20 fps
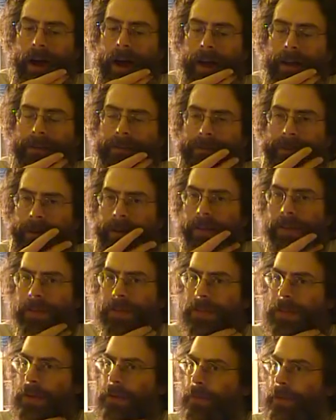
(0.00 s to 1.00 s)
I feel
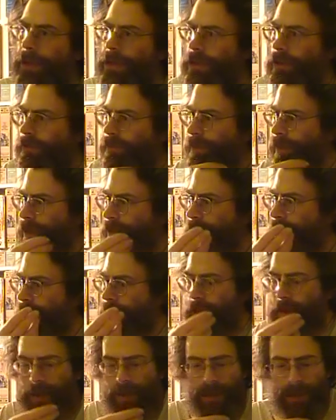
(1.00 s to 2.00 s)
that the original victory
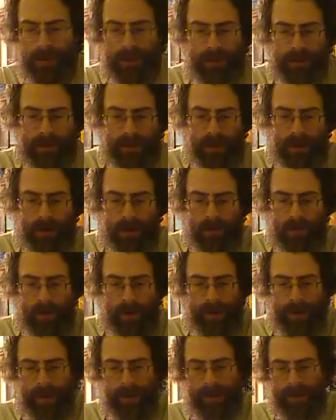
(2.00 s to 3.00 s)
conditions,
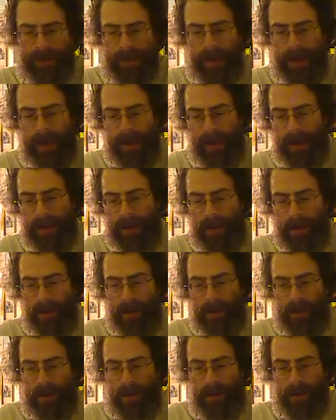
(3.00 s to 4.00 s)
where they say
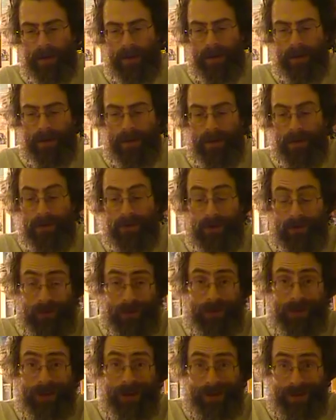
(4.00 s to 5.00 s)
you
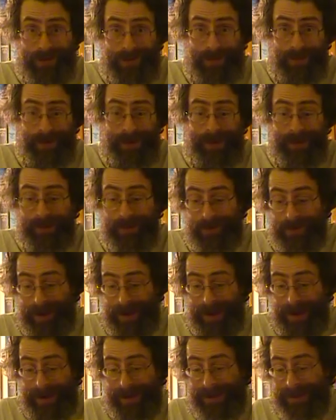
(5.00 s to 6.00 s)
just need three
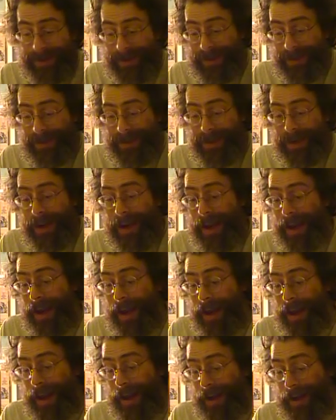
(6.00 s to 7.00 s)
locations
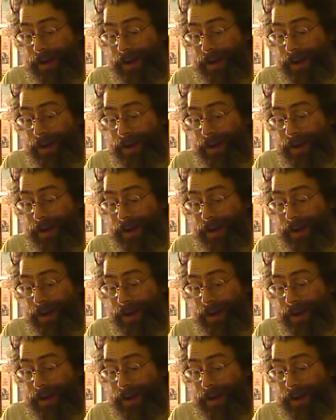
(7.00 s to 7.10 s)
and any